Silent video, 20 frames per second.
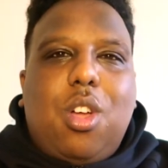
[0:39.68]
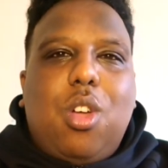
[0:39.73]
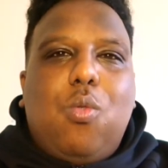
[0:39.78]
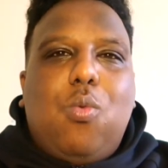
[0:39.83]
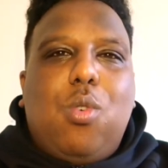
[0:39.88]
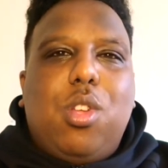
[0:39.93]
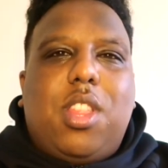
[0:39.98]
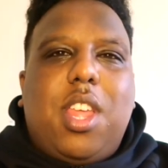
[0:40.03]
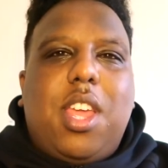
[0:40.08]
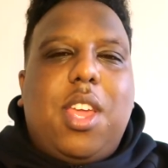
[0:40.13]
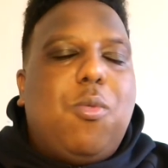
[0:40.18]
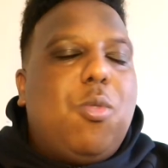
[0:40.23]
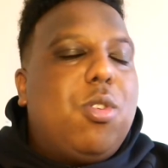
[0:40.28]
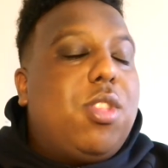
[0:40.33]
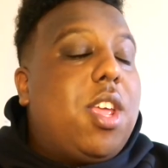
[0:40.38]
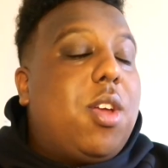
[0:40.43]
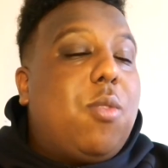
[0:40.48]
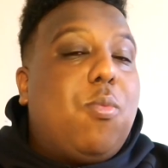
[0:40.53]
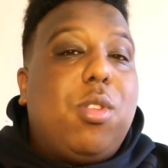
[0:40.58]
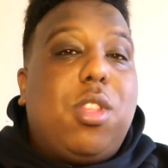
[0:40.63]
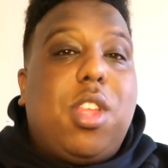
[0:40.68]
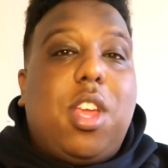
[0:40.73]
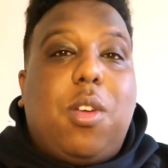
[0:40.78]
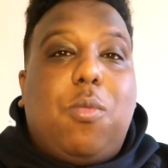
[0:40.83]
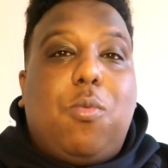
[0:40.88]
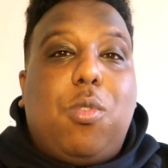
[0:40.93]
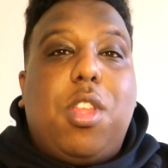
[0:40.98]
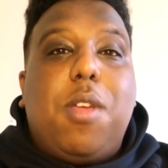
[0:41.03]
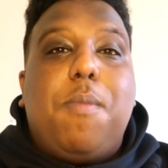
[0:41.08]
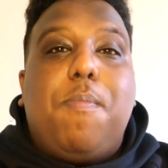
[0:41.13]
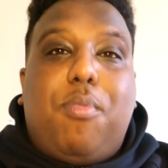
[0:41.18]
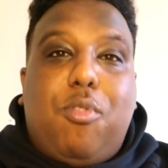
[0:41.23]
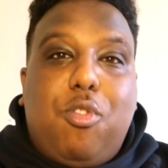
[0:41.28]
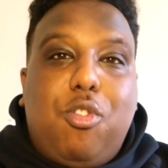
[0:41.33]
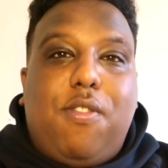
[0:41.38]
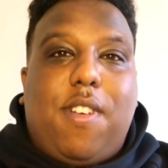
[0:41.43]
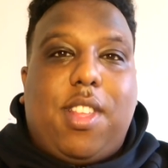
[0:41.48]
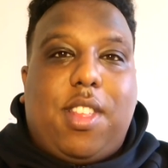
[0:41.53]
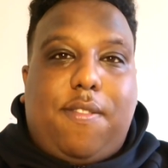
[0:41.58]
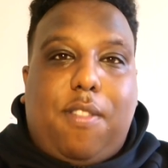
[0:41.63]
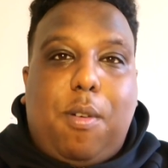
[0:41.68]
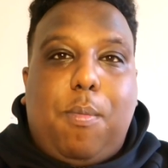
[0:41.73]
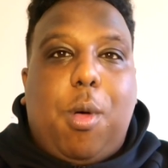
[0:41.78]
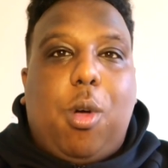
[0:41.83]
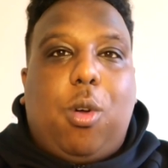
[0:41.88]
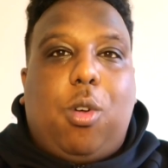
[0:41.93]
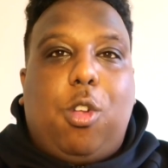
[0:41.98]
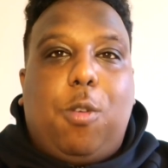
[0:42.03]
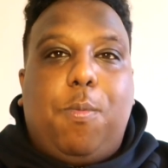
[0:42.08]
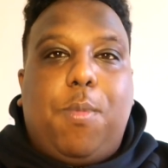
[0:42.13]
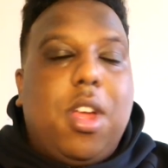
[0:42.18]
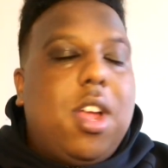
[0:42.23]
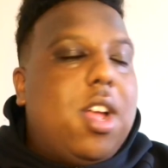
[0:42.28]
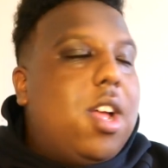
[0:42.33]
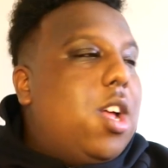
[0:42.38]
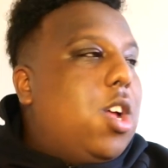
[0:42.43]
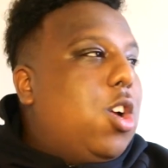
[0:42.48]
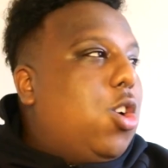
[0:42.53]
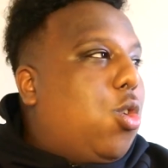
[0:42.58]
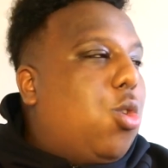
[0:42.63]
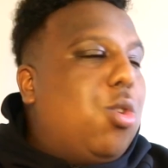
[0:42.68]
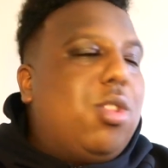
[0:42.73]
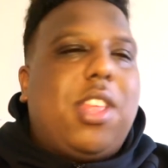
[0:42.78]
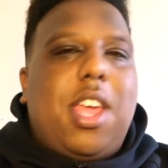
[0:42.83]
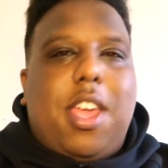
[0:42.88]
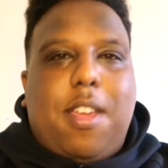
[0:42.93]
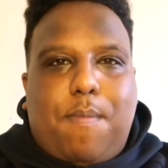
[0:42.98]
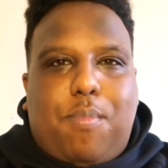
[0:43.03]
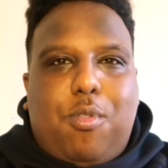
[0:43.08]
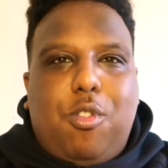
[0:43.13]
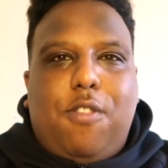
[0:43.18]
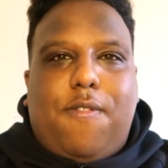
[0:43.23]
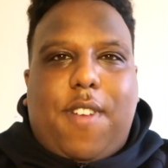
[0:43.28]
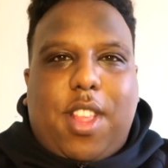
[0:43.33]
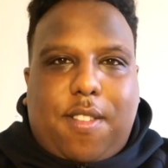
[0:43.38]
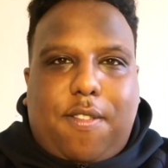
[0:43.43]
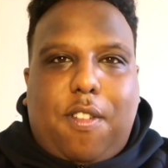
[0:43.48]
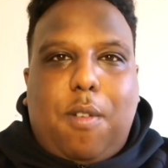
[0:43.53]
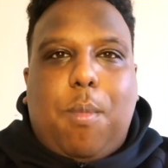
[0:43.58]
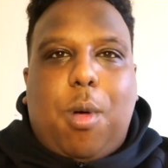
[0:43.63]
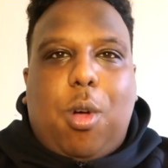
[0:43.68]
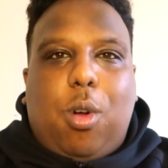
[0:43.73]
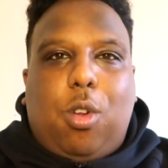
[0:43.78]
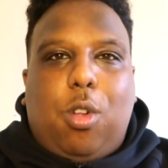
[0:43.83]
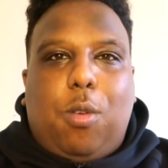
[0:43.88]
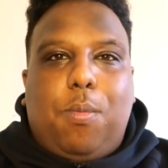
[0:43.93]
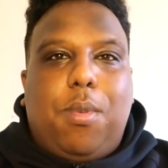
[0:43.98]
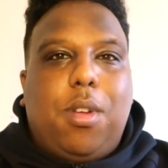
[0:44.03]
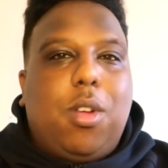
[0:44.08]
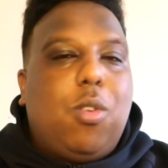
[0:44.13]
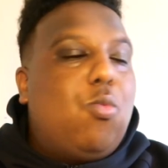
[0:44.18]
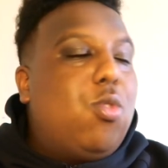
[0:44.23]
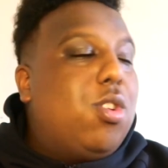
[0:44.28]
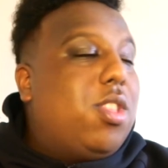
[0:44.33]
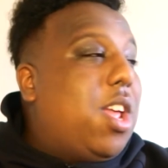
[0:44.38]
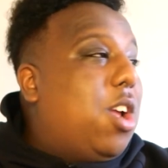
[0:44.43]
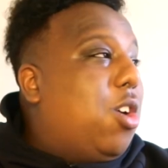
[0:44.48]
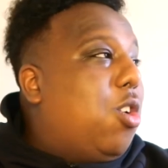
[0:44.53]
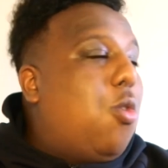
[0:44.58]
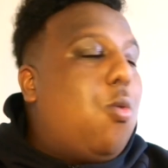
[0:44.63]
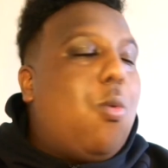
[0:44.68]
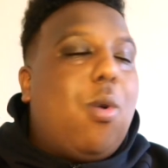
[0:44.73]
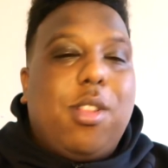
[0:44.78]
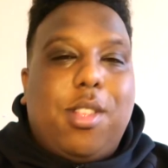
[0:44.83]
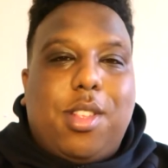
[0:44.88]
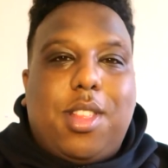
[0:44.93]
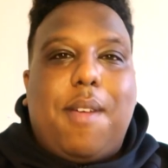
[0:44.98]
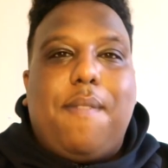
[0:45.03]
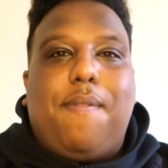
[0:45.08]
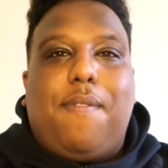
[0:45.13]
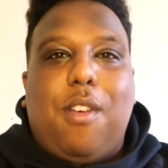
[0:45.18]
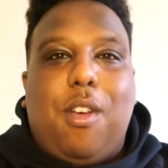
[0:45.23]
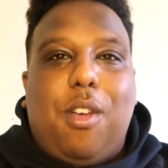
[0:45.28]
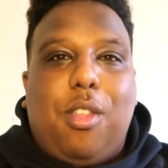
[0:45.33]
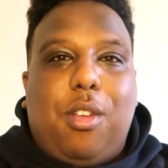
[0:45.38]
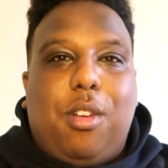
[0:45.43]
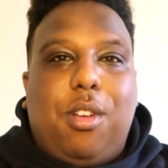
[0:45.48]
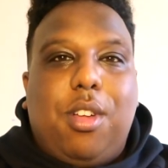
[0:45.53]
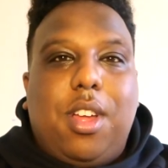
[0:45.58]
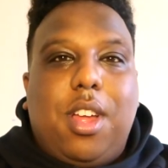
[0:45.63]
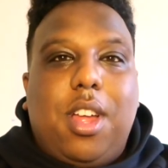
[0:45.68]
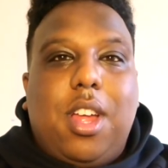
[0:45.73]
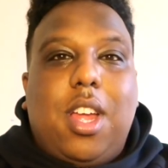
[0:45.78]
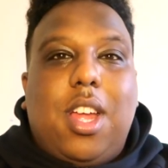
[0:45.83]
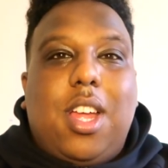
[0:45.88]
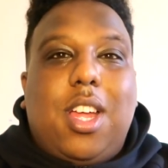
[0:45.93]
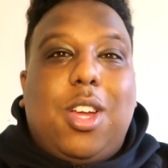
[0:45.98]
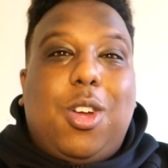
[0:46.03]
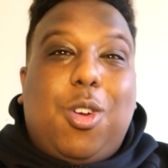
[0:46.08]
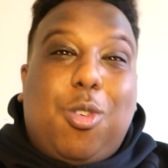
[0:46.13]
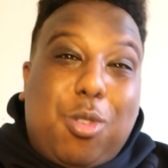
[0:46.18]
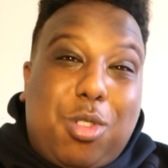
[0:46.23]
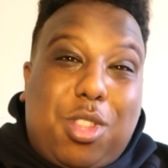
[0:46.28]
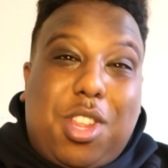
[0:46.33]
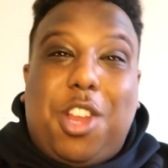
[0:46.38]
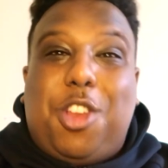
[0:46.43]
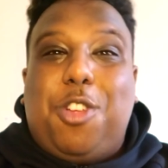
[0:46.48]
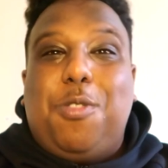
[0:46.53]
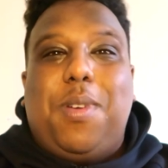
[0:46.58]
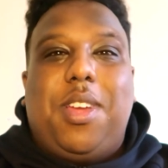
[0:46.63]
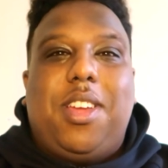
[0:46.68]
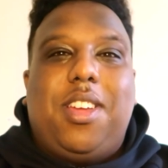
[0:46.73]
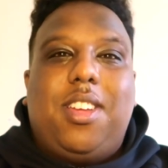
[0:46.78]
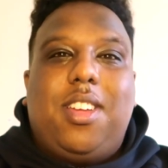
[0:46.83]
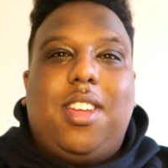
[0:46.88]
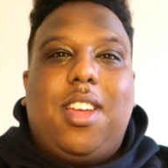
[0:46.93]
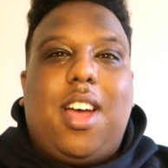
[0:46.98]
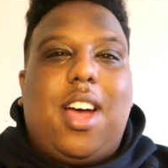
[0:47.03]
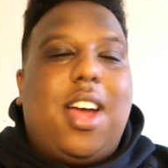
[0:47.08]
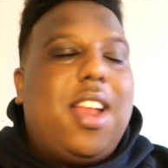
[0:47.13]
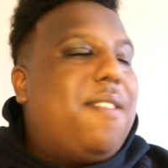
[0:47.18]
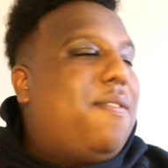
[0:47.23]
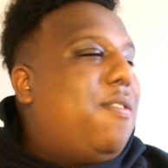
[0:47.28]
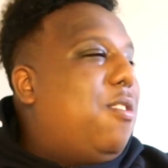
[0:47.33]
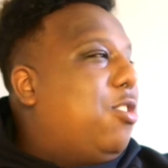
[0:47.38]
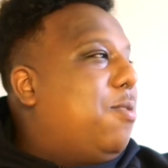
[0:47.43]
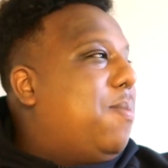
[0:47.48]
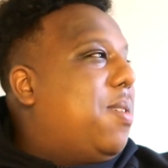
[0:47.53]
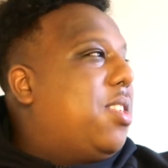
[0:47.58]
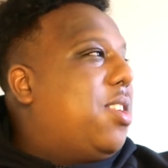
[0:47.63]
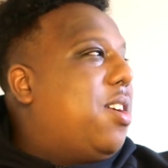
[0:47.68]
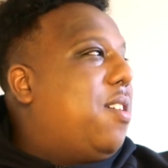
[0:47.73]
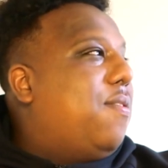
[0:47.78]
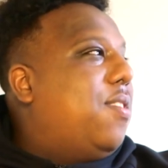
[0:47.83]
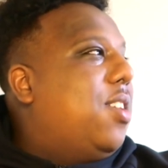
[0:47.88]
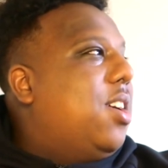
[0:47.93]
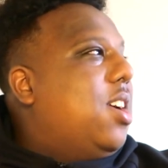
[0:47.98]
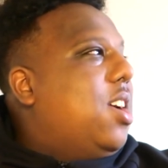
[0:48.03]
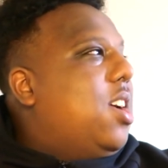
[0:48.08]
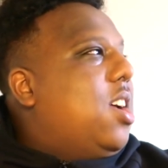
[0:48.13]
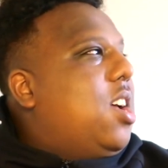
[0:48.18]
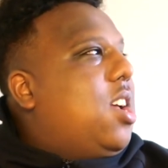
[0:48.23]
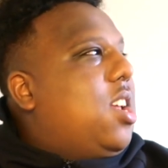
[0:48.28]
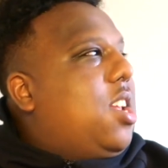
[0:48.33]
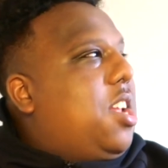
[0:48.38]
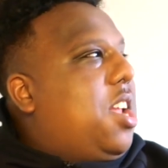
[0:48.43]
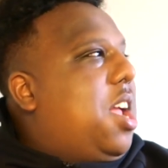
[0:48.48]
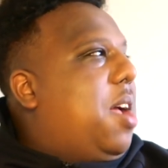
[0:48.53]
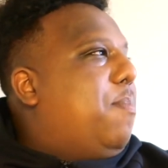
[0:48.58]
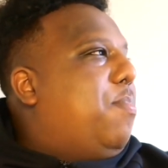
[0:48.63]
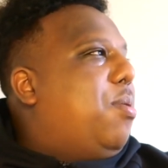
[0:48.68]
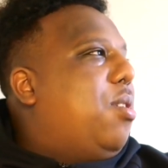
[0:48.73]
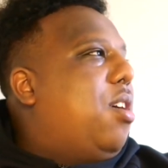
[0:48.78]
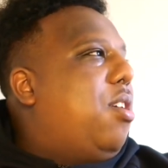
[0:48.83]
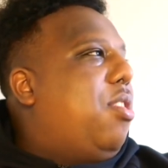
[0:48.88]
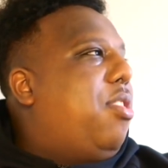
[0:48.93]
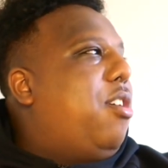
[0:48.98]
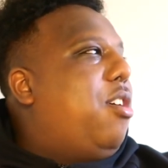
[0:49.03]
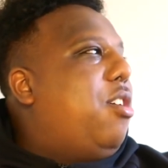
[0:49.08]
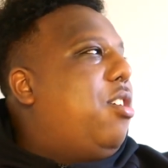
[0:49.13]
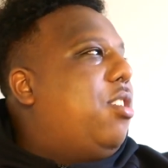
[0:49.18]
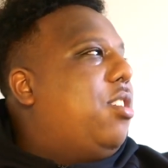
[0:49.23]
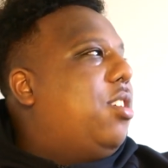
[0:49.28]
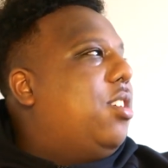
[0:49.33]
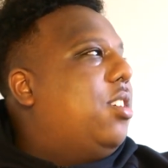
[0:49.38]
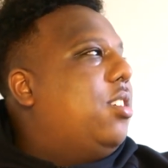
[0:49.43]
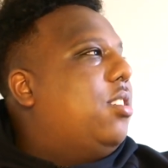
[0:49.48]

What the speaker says: would they improve as a football club? Could they improve as a football club? Would they go one step further? Could they do it? And I thought to myself, yep, third,